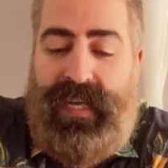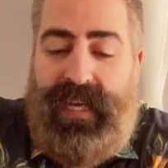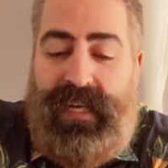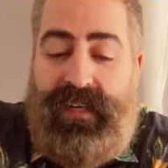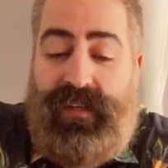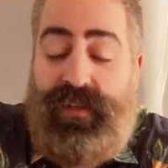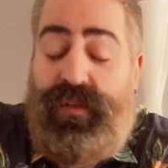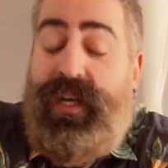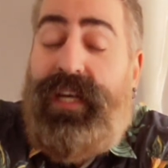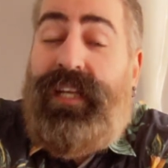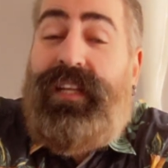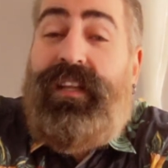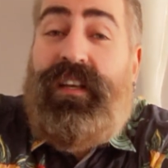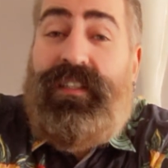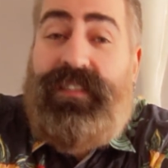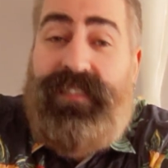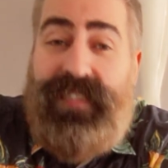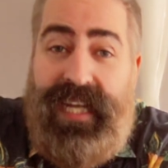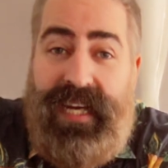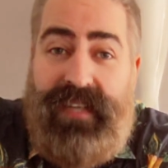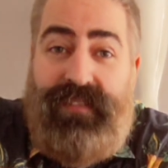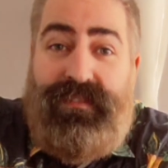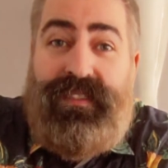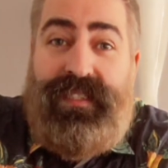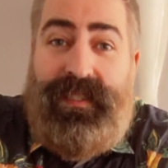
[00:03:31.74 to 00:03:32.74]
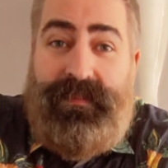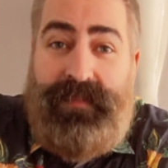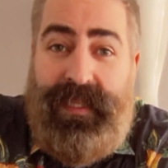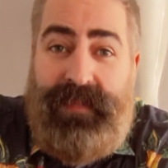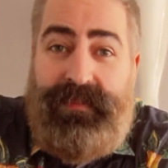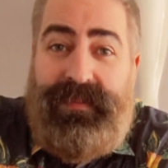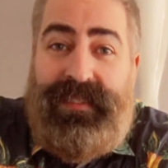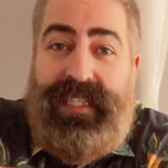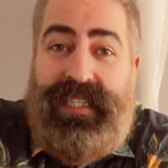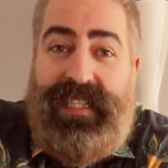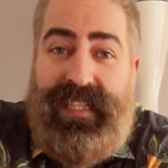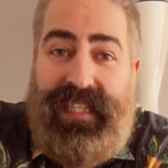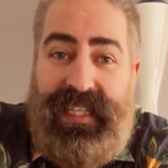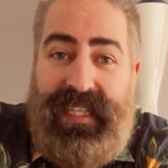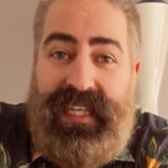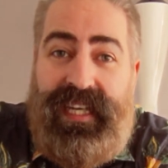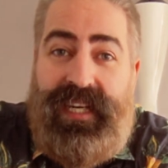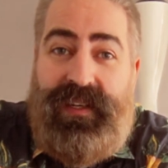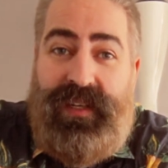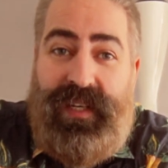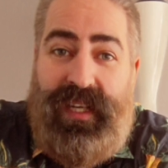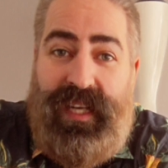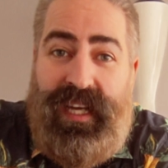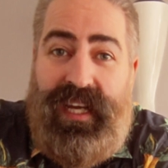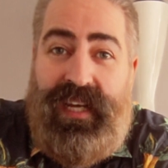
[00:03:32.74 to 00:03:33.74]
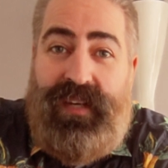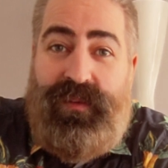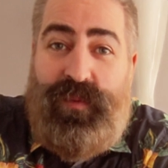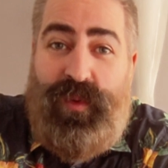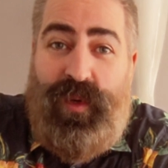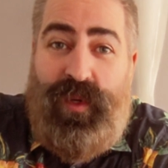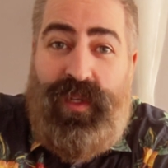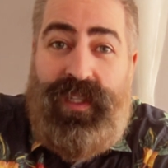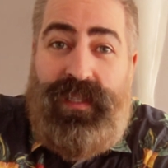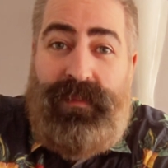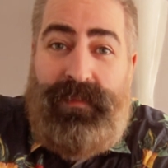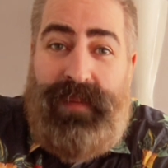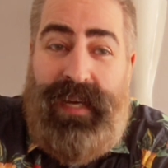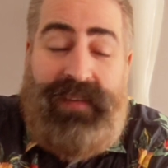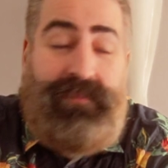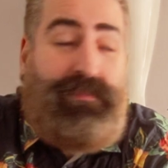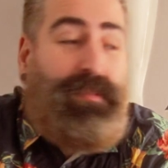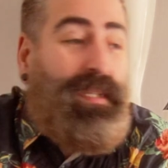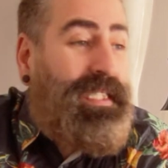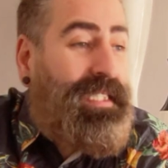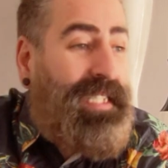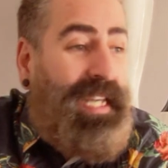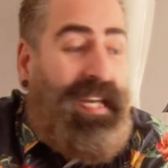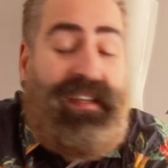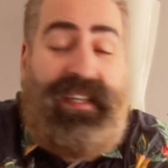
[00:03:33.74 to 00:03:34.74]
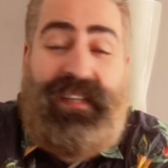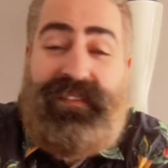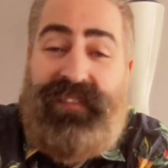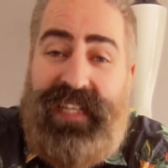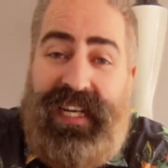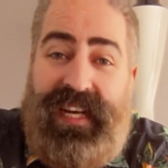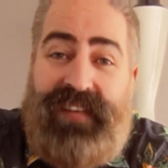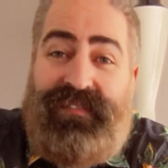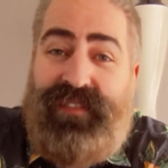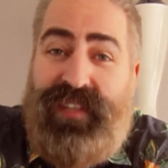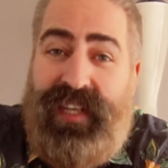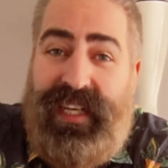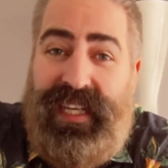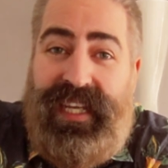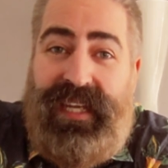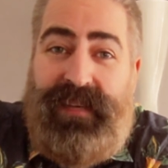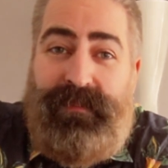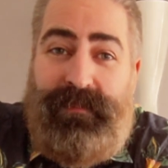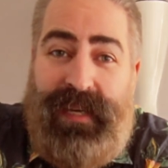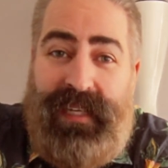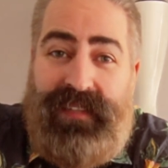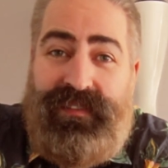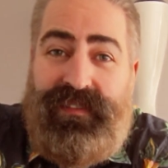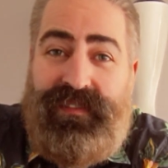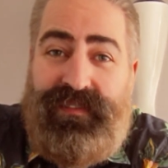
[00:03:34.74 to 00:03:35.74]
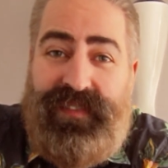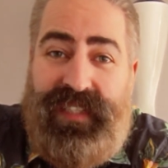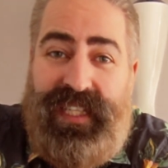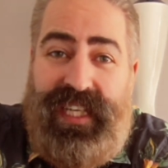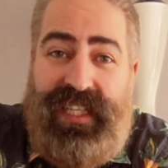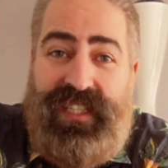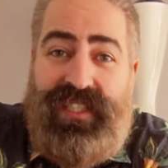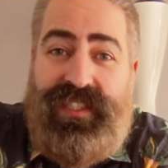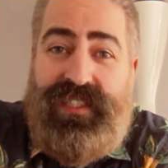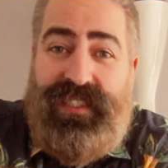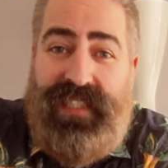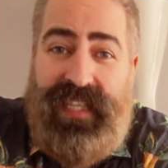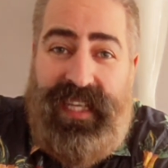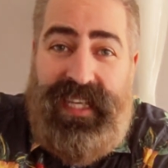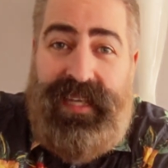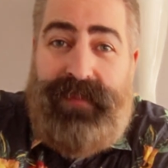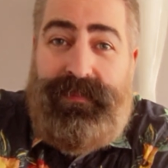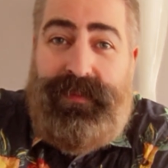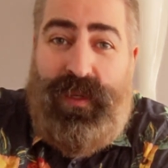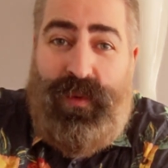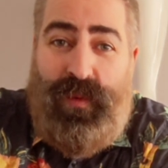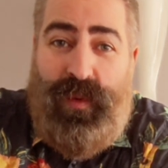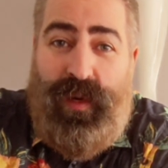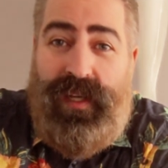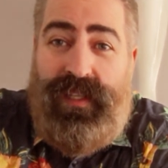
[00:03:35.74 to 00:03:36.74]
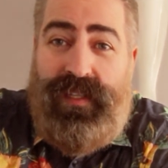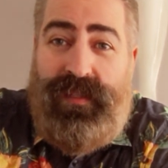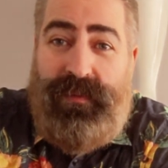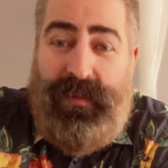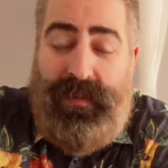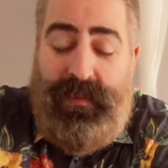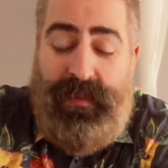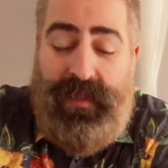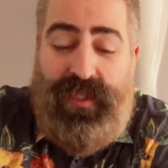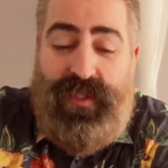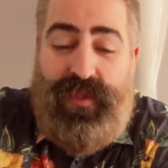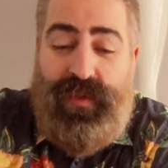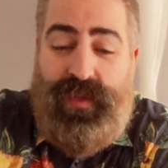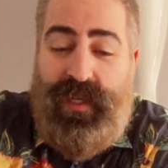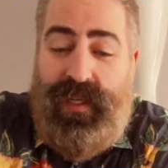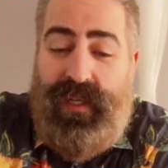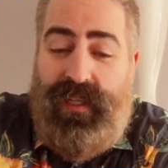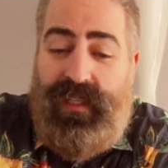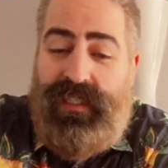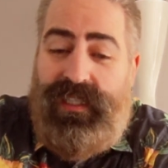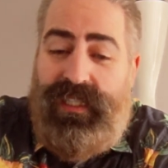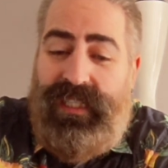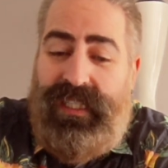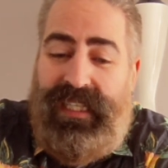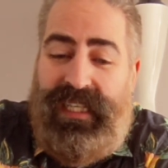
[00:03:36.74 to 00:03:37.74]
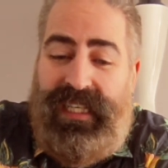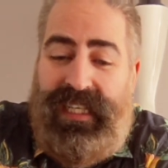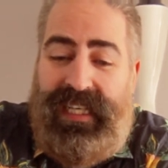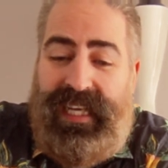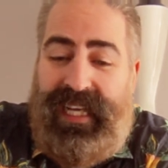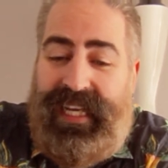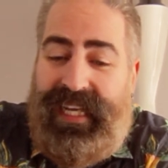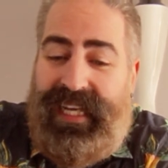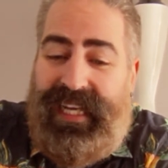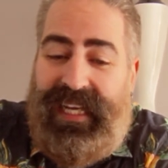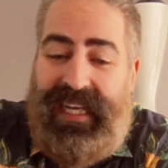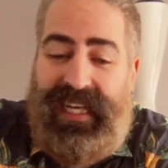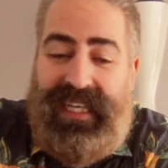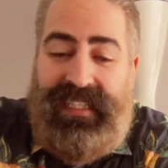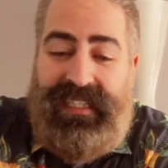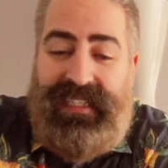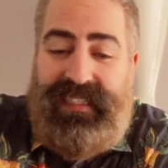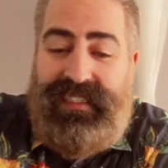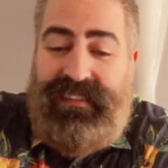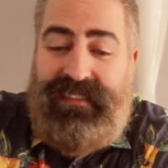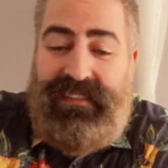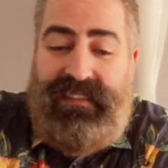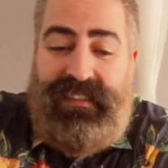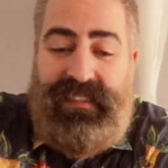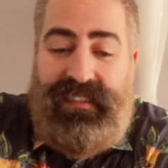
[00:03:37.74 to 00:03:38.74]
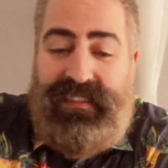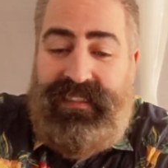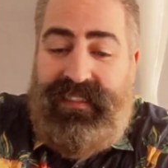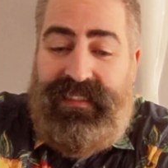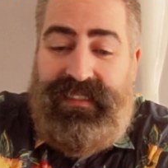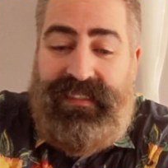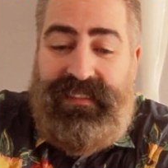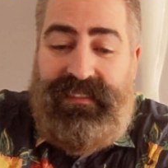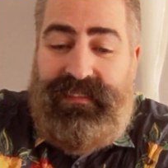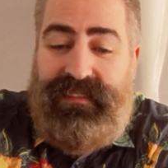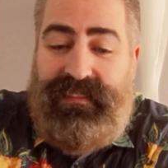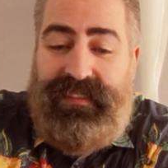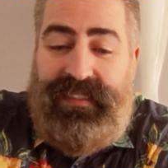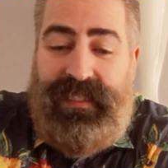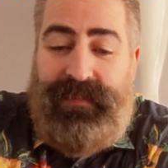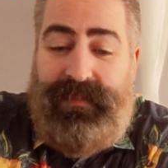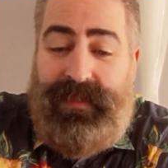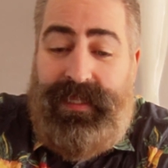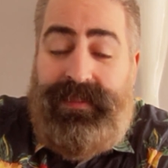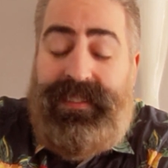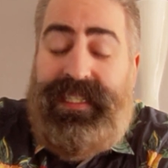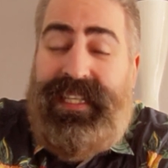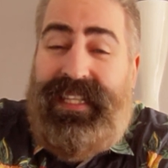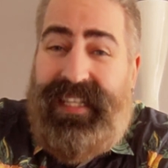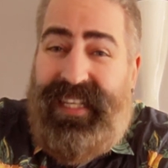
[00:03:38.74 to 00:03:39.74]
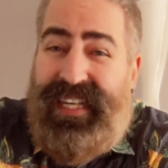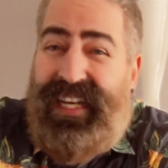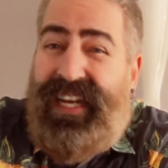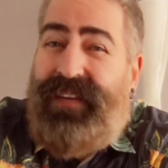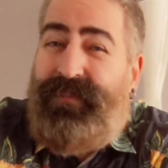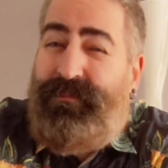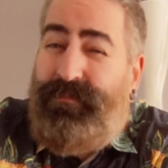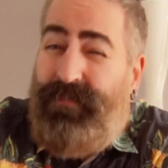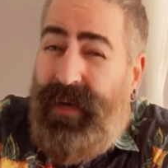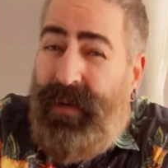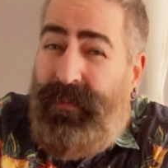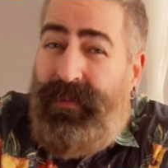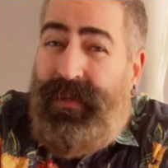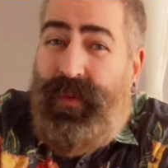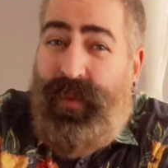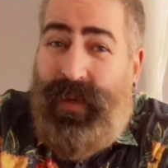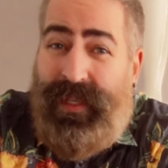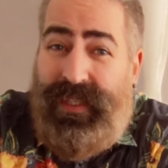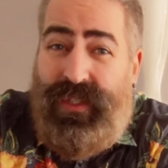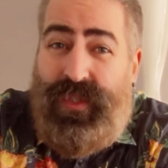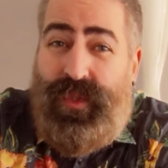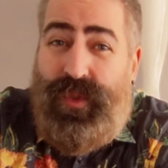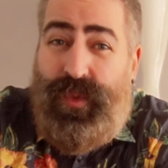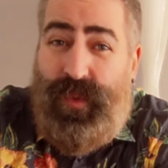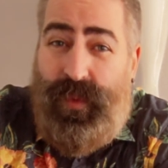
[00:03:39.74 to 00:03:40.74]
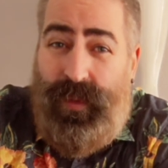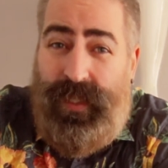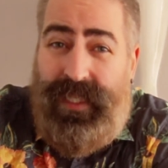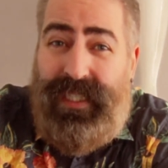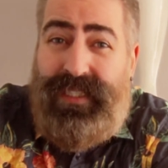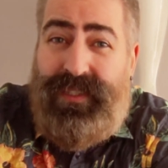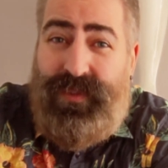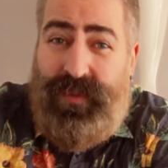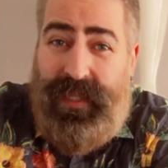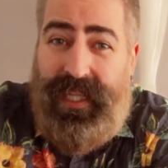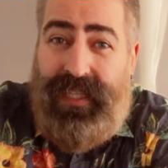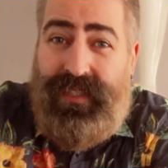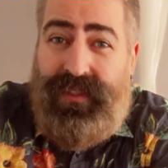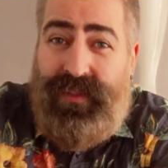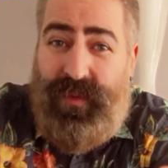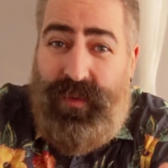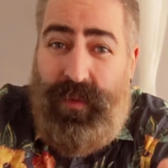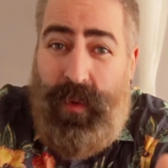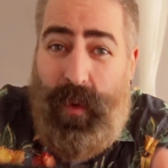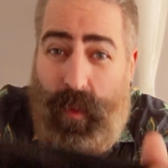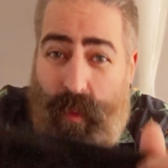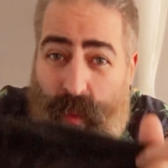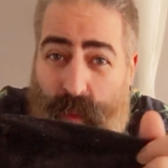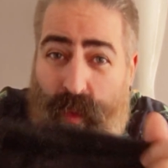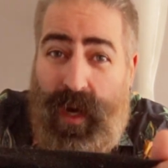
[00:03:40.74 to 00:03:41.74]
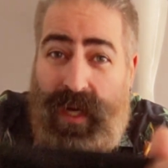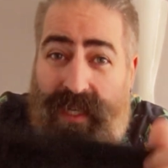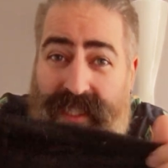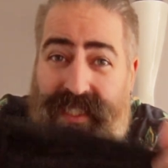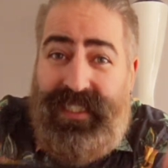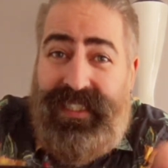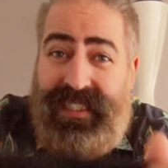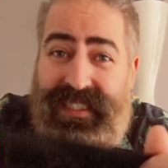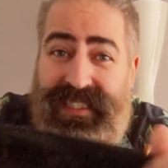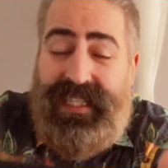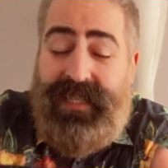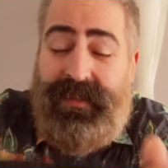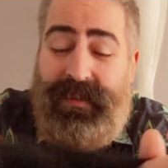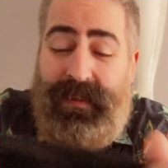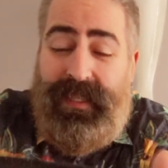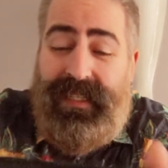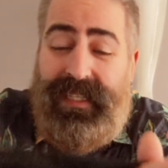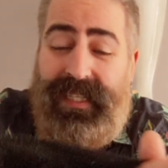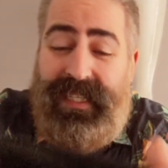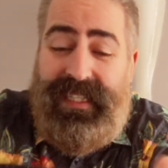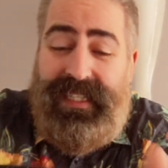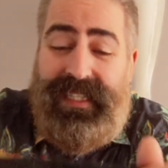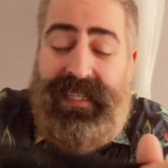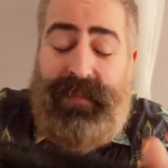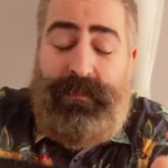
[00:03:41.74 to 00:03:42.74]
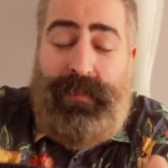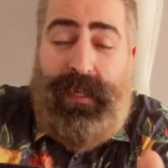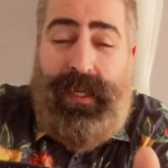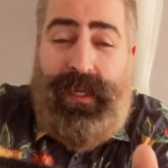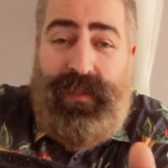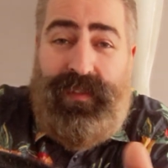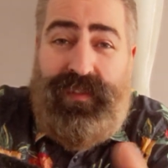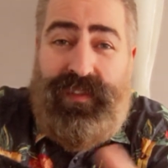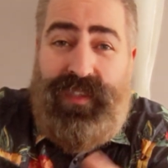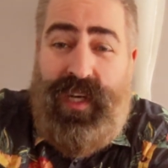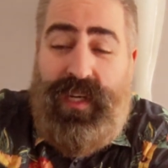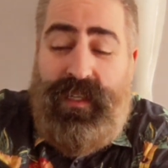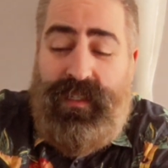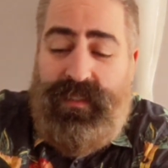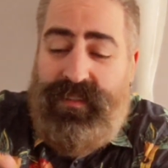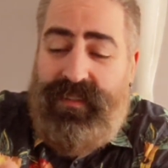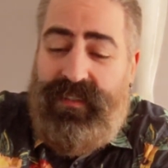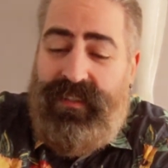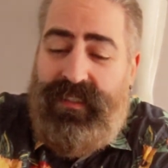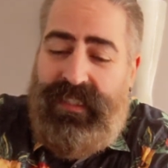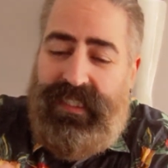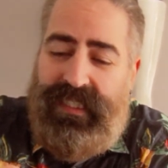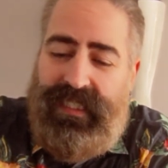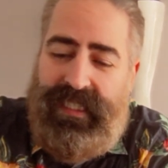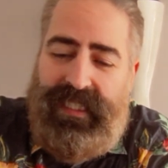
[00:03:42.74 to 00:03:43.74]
I don't know, I lost count. Sometimes I think I wore them out because even after I came back from vacations, I kept on wearing them in Montreal, and sometimes I think I probably went 2 weeks without washing the pair of socks.